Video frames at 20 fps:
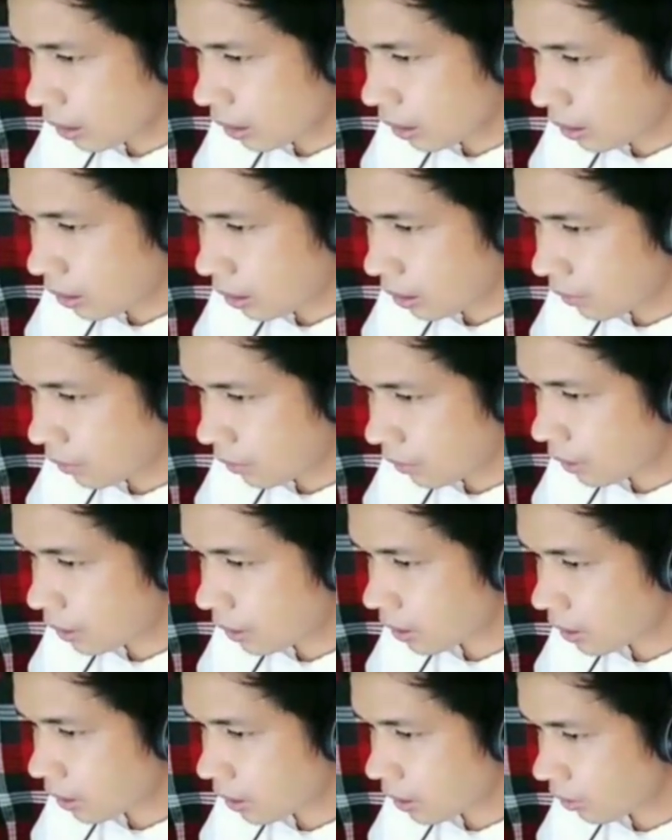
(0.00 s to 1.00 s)

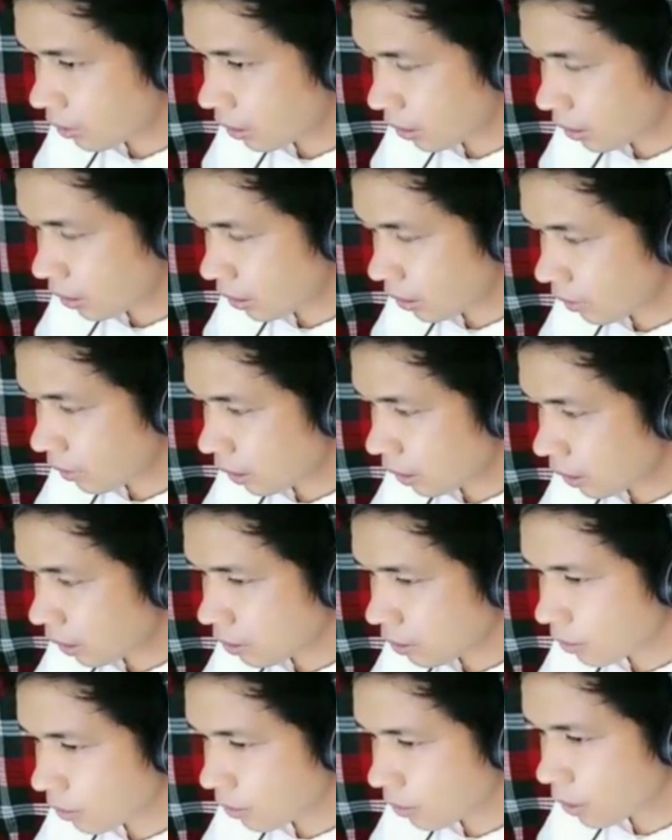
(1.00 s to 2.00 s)
difference of the
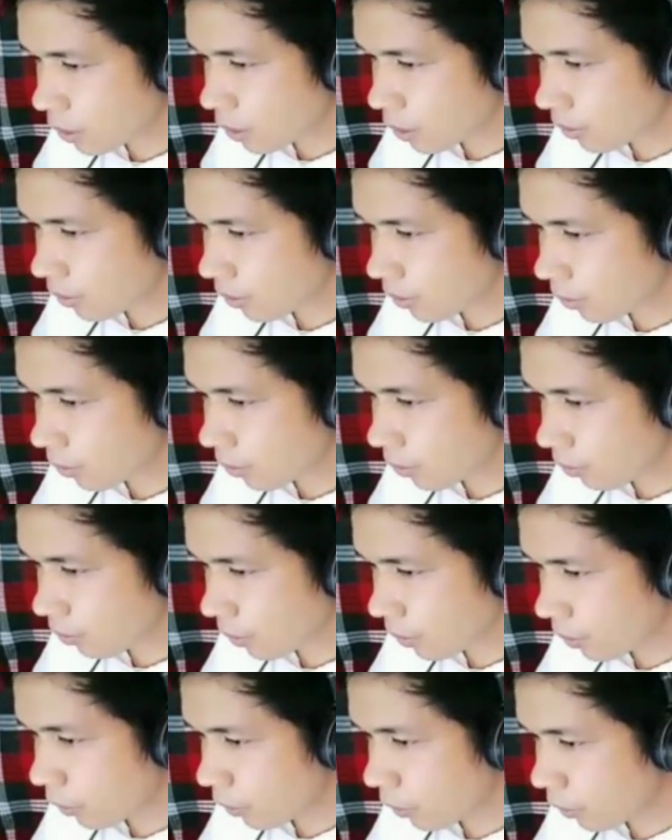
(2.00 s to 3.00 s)
values observed
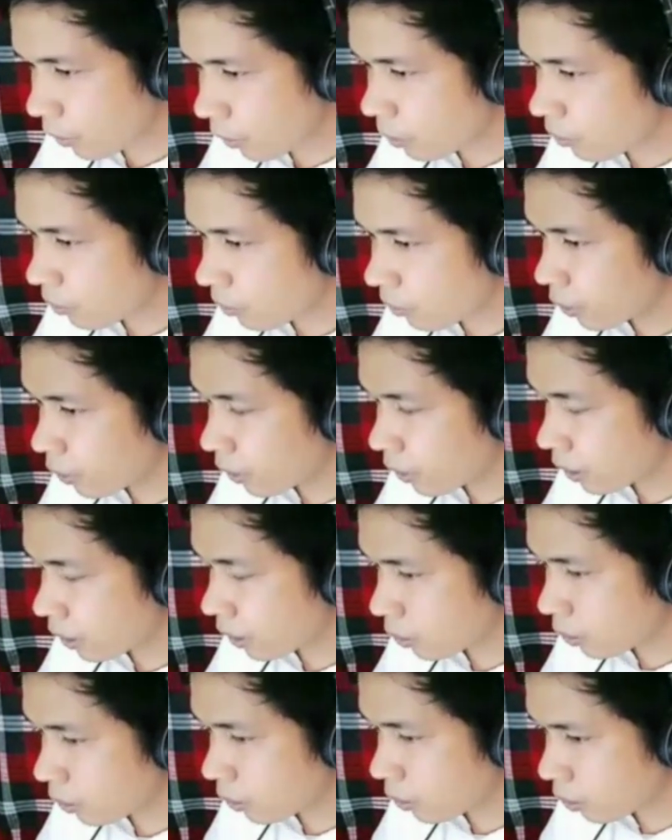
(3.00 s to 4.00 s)
from weight before
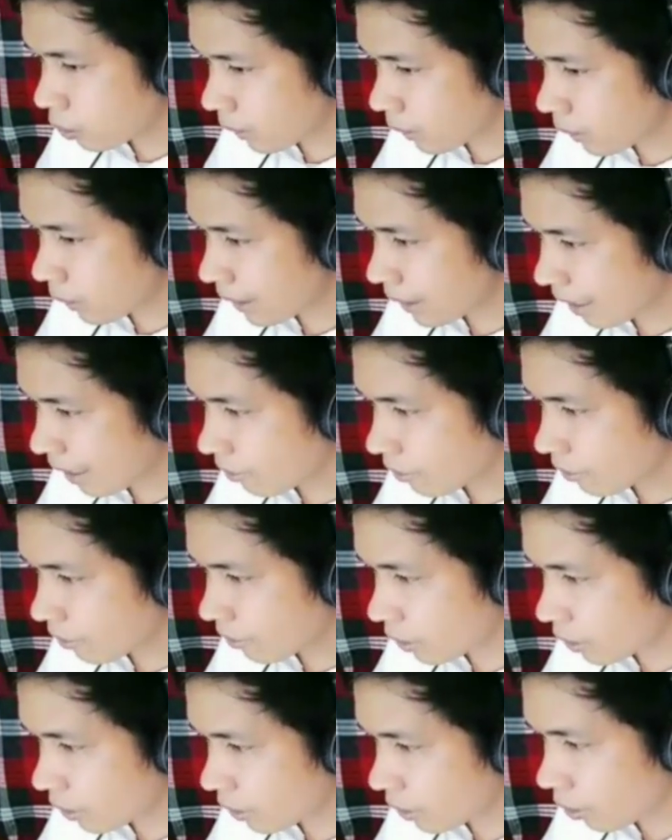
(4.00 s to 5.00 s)
to weight
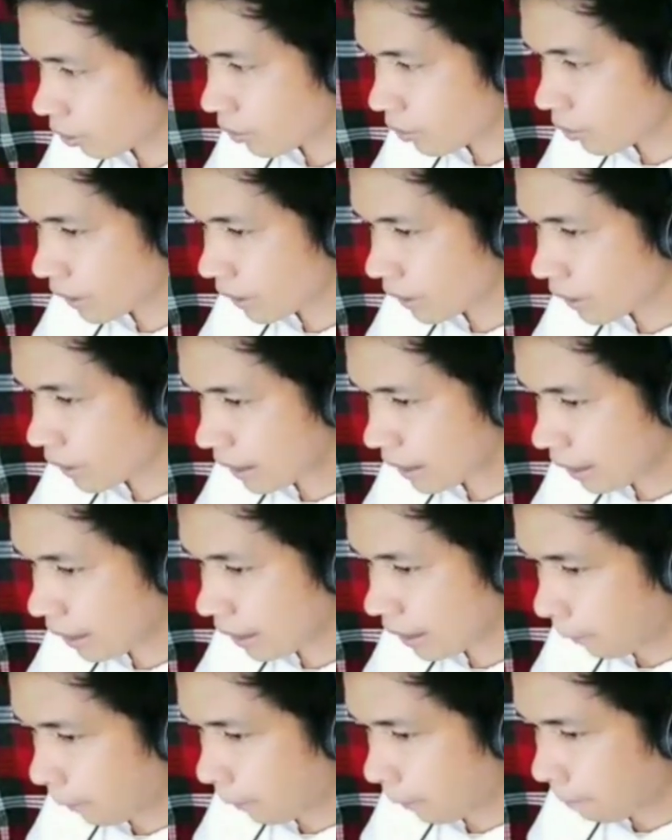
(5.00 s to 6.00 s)
after over the
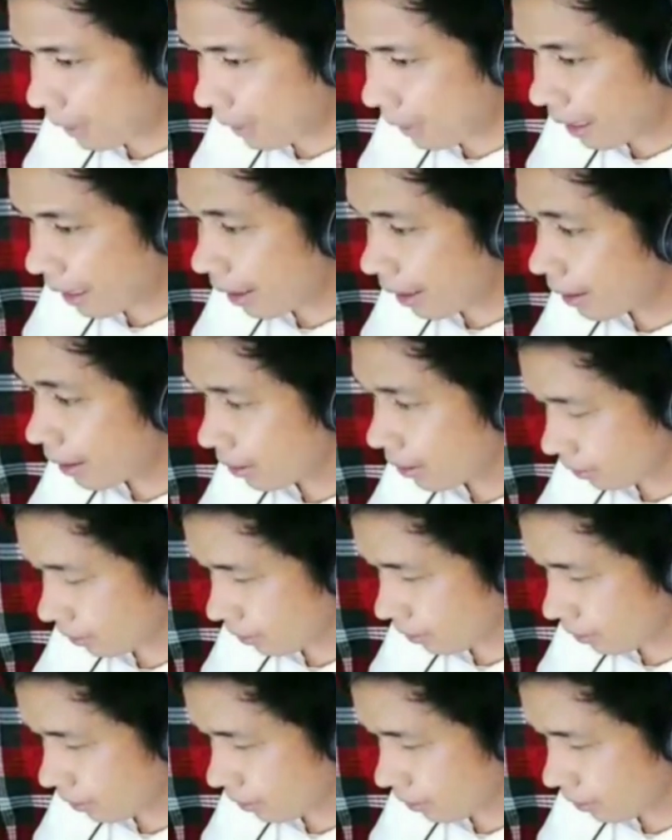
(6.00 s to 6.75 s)
n,